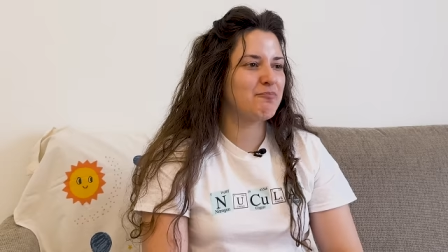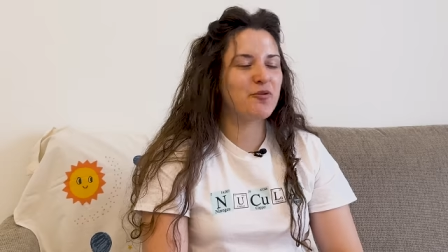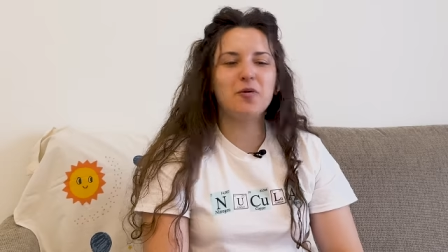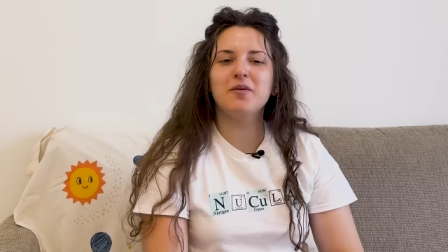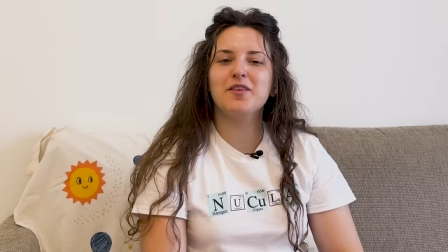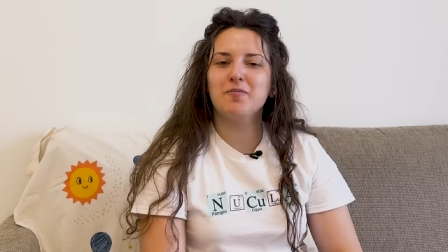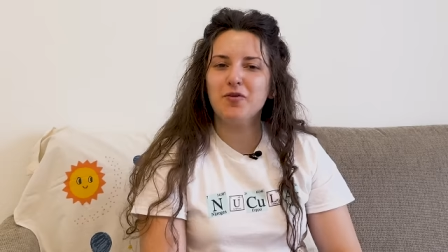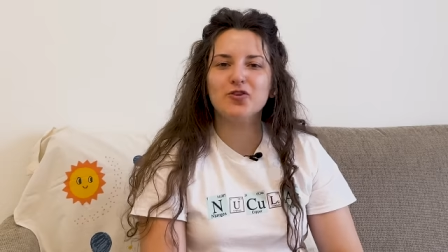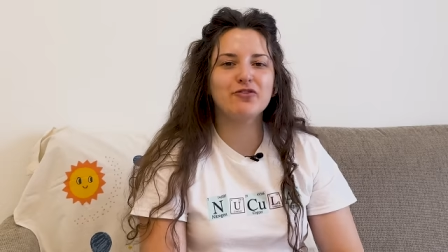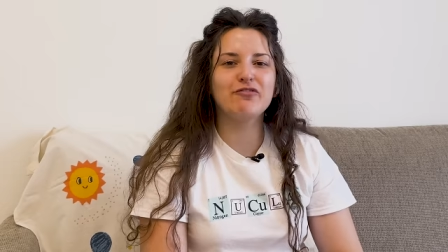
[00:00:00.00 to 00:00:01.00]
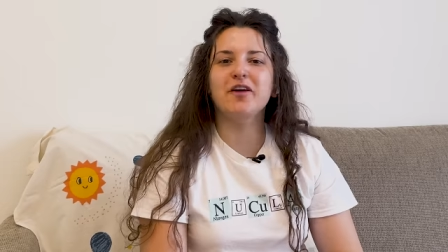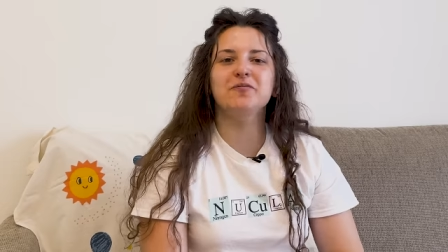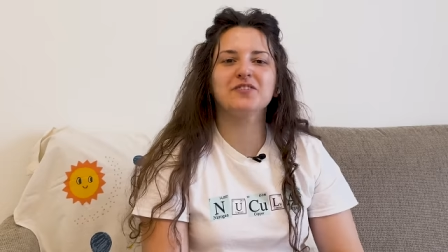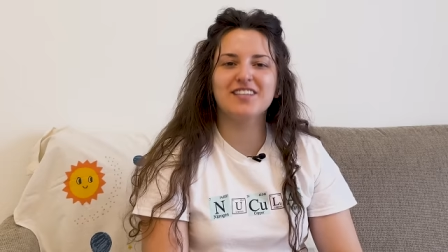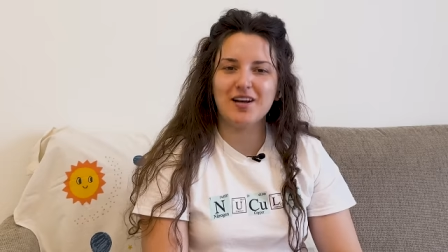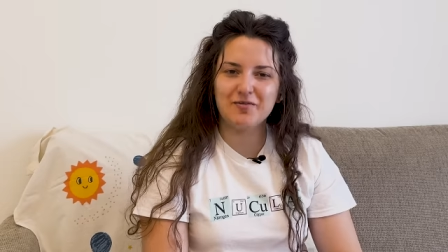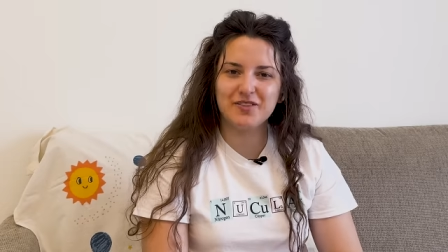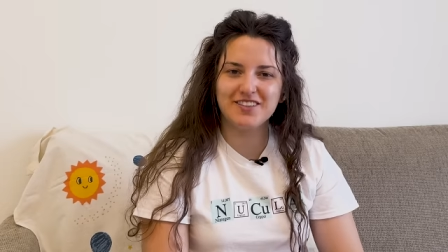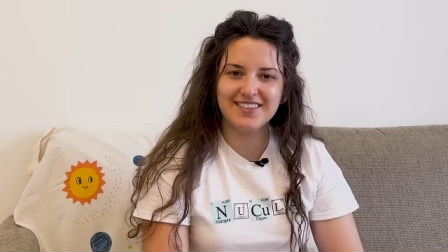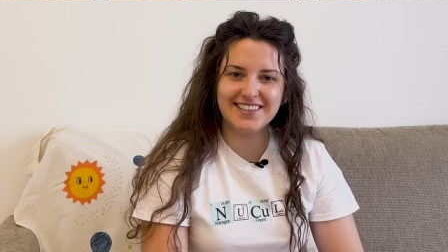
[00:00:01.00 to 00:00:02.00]
probably the most famous
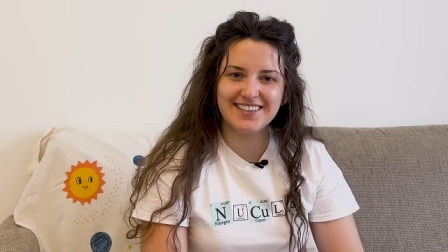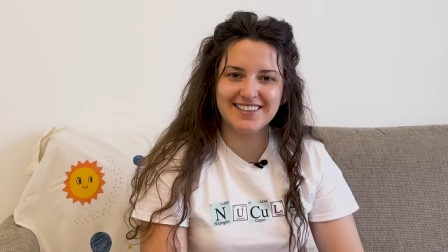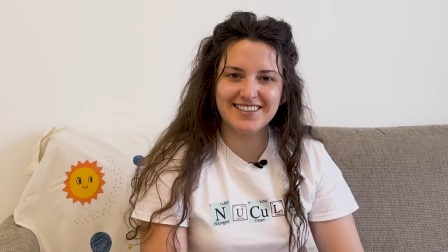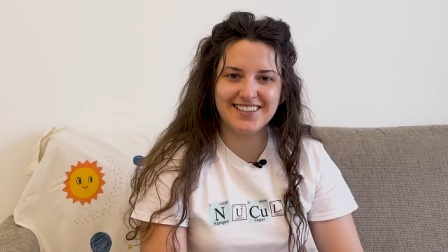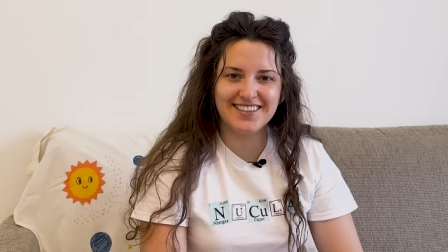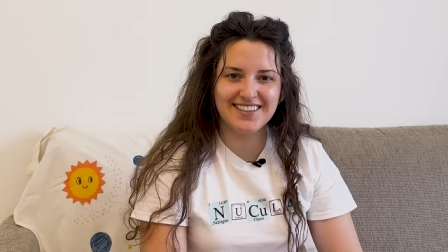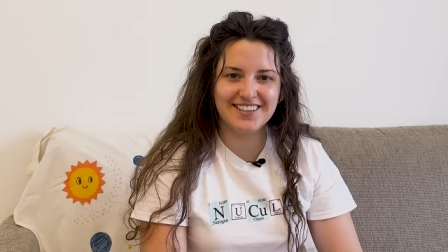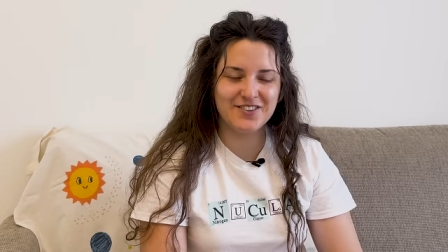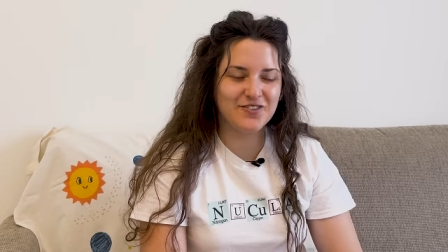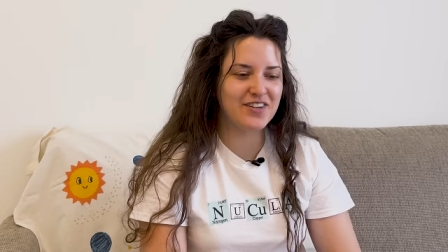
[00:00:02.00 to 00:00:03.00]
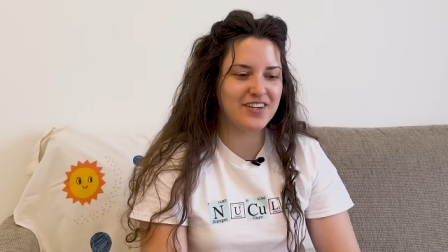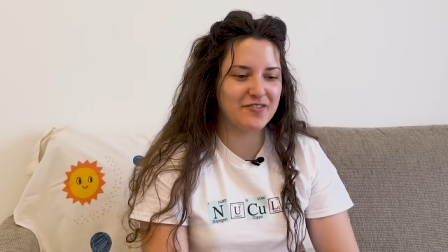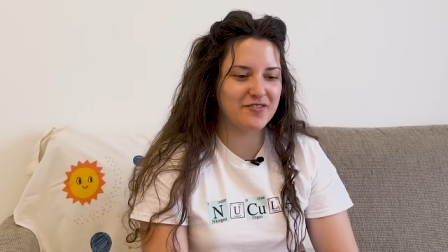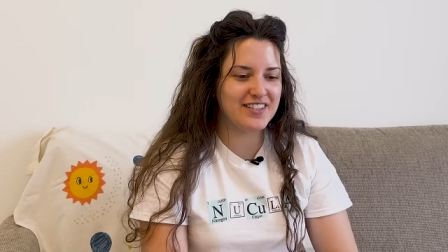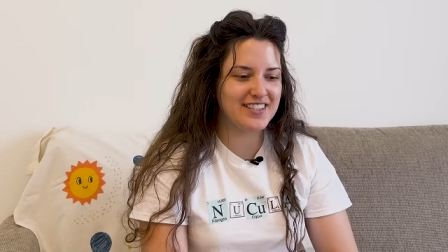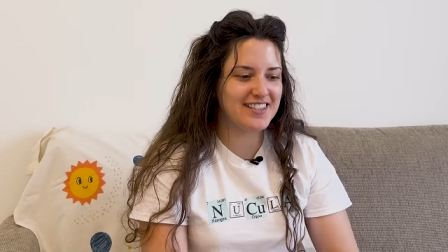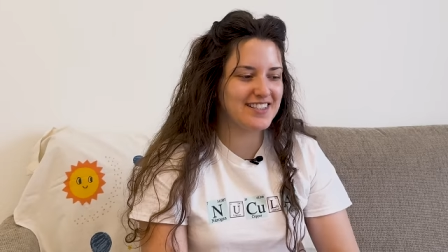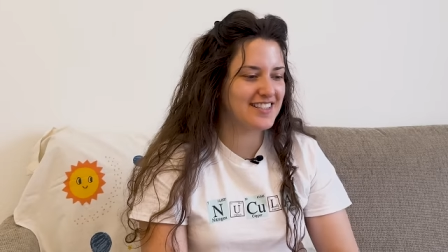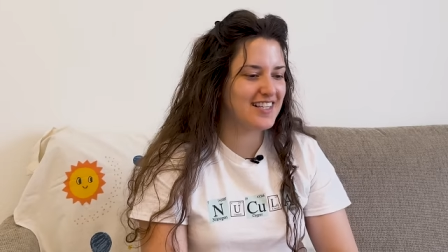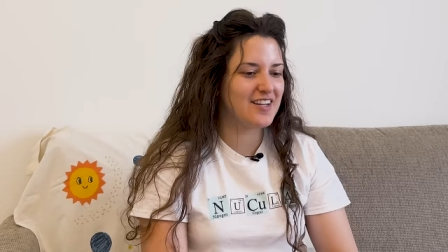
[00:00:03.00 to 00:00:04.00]
couple in uh, nuclear physics.